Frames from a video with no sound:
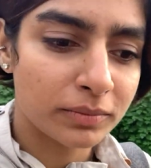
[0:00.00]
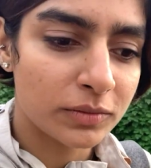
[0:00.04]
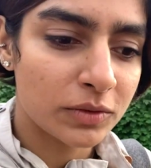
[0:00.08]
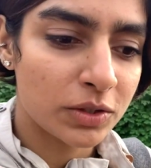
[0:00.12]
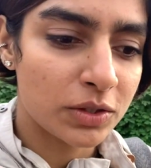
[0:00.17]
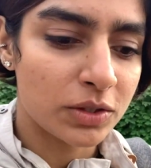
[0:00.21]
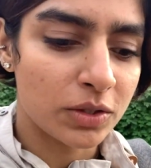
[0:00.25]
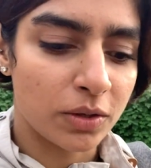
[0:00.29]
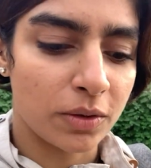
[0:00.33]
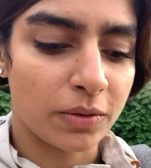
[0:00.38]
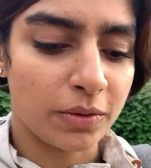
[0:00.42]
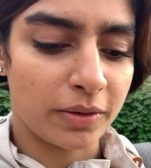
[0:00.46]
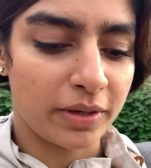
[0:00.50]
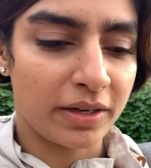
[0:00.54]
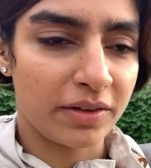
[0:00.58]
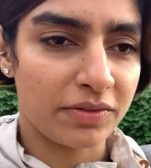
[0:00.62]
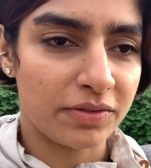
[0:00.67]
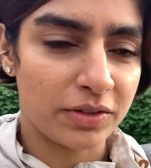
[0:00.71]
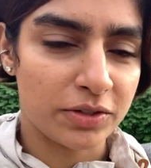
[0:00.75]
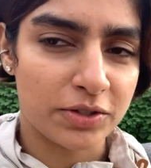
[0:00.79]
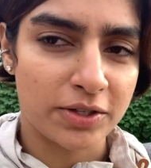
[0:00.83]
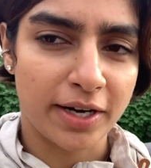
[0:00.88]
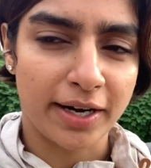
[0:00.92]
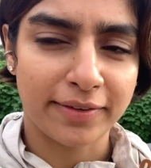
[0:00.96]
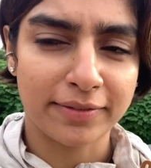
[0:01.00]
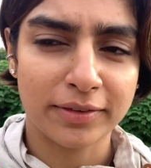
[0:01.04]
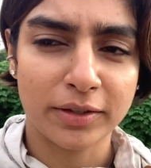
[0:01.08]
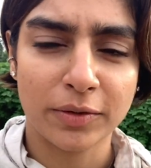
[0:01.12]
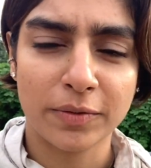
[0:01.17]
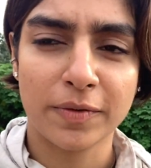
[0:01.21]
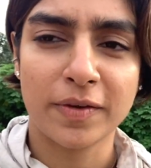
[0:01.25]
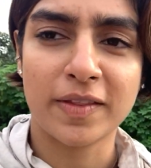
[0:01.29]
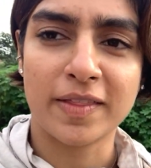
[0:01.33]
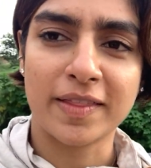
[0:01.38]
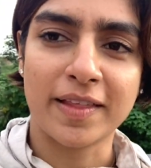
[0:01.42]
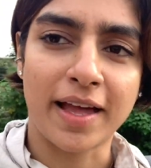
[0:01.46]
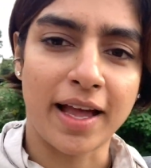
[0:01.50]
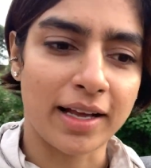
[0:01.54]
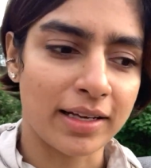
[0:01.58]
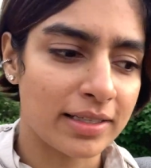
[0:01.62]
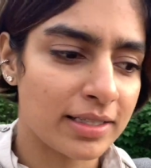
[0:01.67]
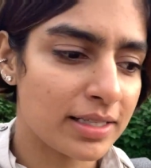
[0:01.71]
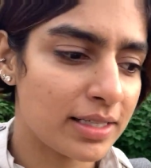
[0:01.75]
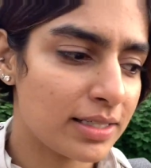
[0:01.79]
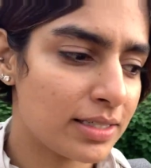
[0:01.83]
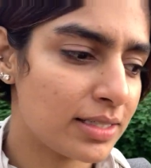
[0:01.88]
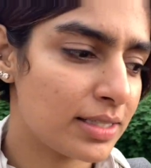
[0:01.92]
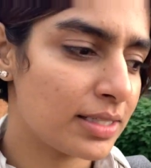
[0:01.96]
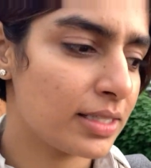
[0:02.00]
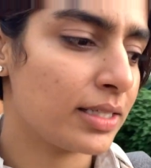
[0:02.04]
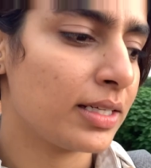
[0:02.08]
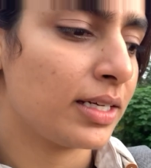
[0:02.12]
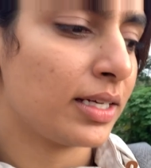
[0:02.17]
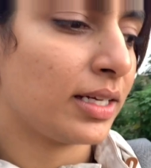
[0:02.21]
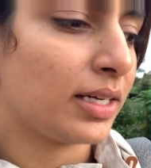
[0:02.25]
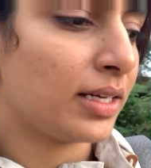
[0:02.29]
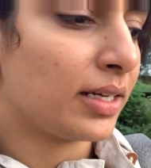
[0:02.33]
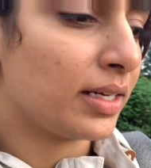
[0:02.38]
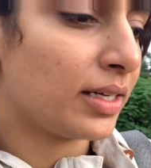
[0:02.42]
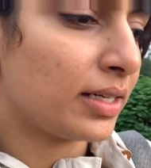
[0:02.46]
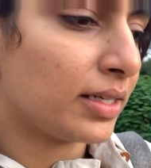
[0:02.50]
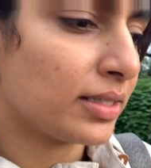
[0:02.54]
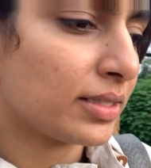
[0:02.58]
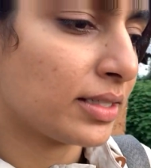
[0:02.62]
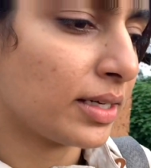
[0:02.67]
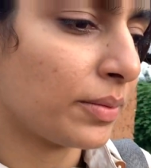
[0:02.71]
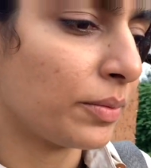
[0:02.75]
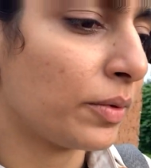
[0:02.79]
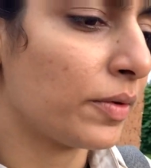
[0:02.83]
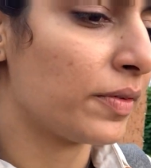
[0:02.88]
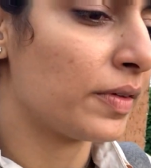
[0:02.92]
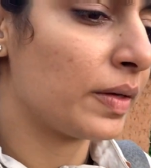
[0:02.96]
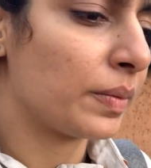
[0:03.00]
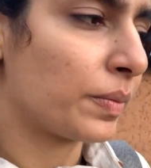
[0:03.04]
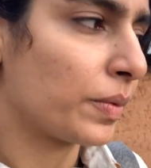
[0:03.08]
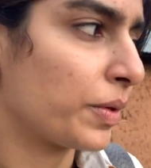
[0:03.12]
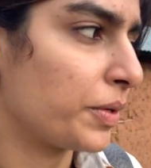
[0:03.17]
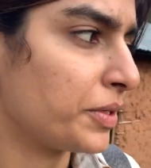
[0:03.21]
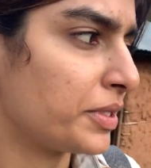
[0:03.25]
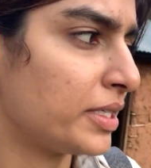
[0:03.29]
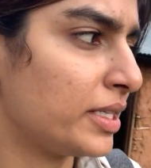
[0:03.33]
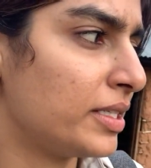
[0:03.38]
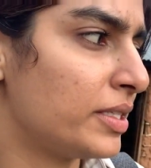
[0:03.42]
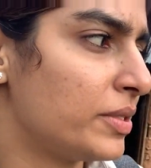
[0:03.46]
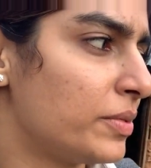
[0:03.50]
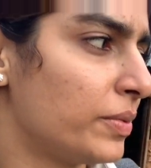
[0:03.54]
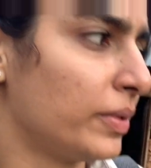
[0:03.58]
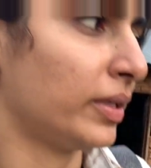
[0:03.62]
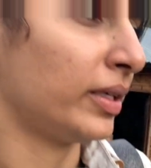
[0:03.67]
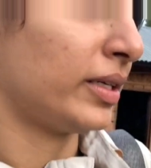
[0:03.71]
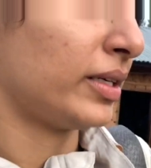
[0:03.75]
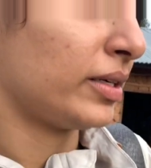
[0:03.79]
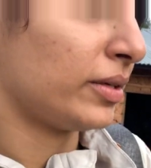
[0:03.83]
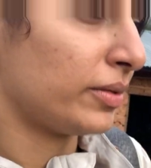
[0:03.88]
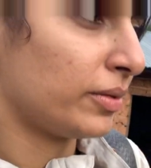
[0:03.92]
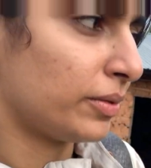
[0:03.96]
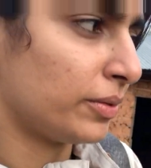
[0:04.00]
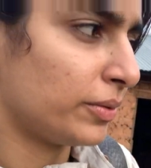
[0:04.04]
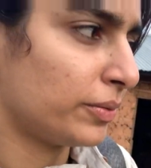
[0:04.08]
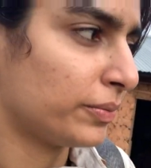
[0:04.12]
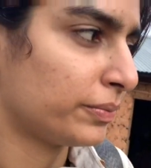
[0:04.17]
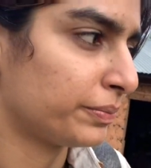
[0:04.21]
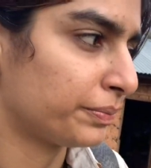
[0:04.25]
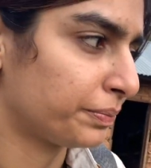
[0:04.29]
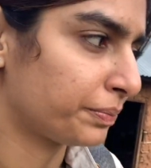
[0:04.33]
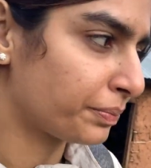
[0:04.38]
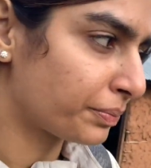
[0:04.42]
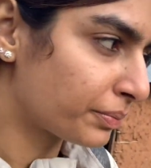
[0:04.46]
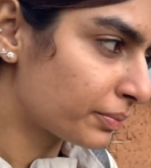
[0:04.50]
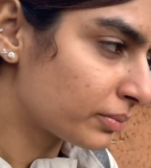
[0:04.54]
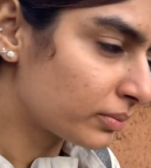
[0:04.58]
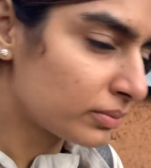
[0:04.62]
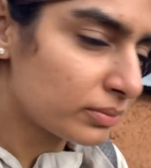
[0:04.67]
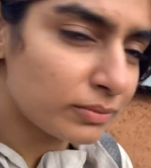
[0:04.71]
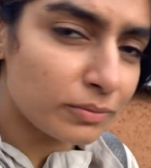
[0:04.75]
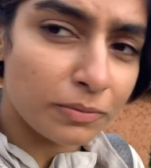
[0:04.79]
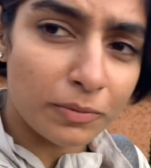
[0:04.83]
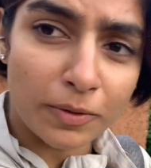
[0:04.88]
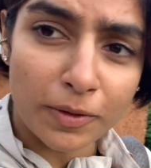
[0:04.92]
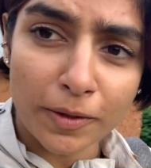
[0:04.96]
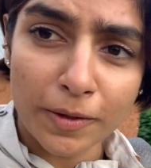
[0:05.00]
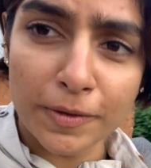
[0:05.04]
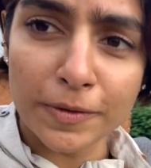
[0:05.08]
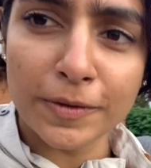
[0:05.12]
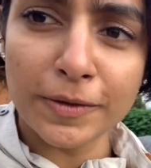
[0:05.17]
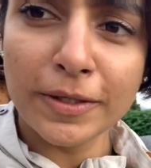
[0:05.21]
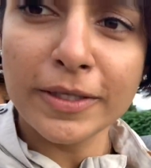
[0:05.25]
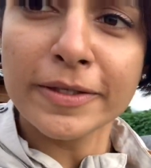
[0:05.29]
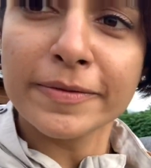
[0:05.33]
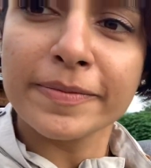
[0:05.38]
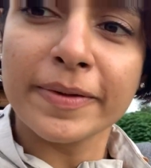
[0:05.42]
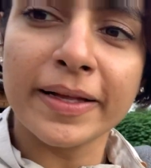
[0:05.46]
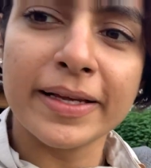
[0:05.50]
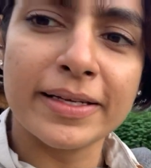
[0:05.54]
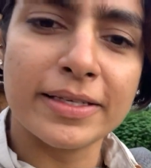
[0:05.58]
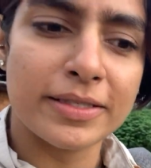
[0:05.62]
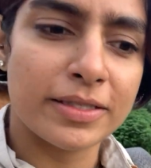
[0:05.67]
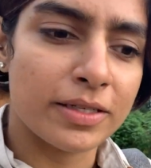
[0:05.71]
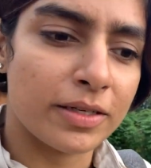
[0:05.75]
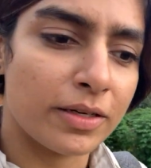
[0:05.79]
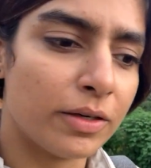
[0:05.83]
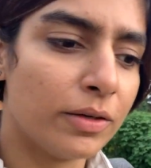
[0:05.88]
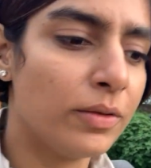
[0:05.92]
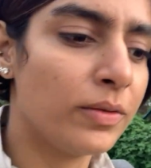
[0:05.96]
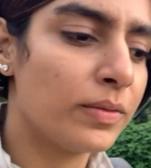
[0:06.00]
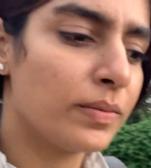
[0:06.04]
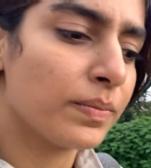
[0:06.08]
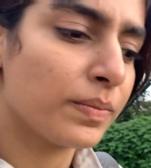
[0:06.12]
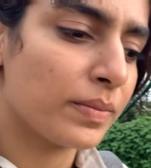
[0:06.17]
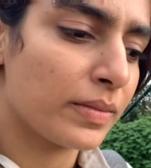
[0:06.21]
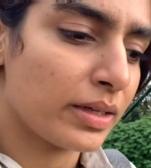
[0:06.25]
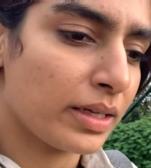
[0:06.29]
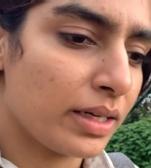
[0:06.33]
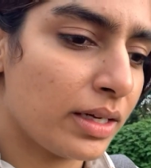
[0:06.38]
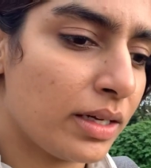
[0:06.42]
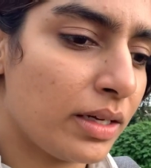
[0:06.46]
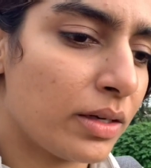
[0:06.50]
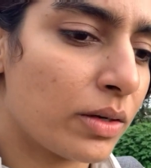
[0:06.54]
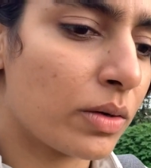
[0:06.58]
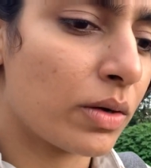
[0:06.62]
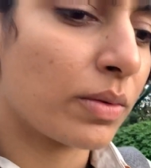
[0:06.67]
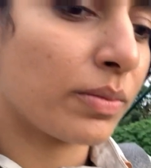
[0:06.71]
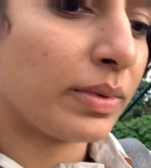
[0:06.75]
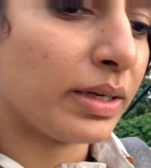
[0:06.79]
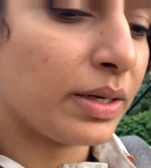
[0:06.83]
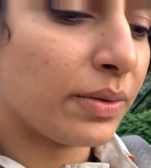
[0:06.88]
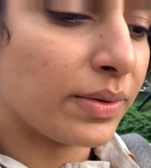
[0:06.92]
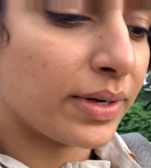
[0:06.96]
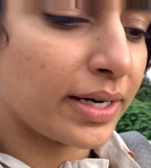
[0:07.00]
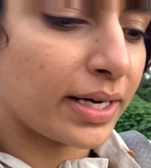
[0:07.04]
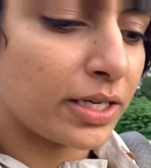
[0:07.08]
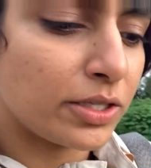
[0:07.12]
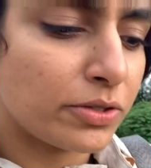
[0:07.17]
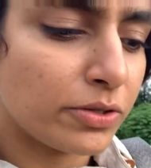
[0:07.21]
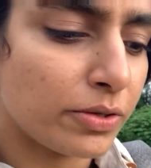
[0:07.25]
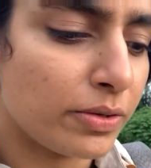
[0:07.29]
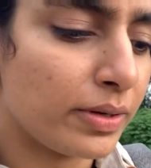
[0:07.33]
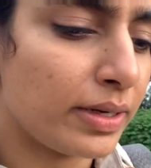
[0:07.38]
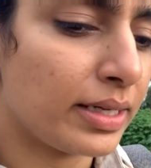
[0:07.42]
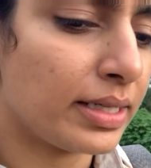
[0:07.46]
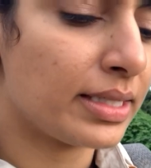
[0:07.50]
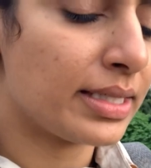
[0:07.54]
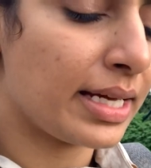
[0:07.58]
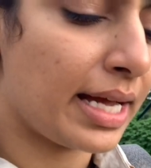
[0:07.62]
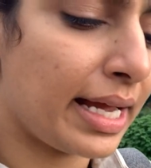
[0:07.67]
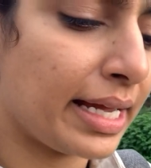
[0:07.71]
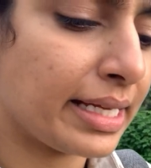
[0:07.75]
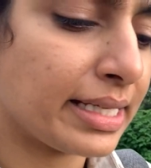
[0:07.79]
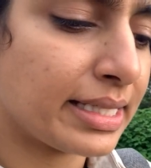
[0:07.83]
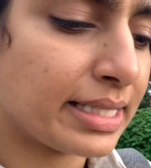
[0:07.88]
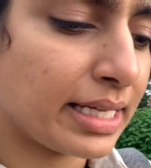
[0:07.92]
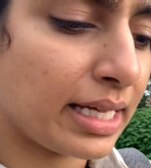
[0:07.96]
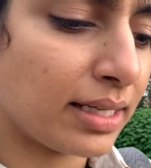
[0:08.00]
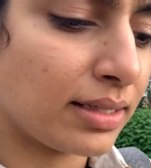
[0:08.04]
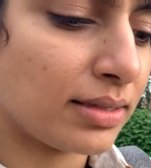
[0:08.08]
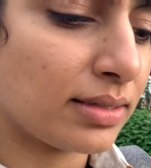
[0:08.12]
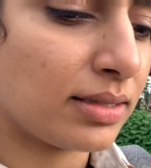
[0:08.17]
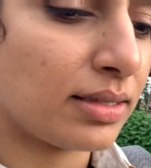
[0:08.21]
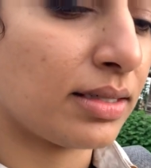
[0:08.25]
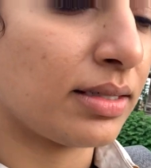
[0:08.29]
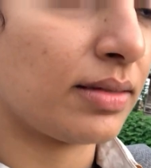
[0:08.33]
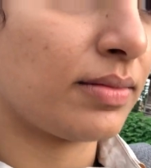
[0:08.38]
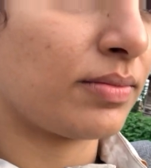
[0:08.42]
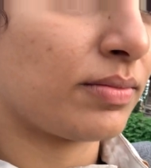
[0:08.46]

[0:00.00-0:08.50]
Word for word: So if you travel with access, some of the proceeds will go to this place, you know. Normally what I do is I send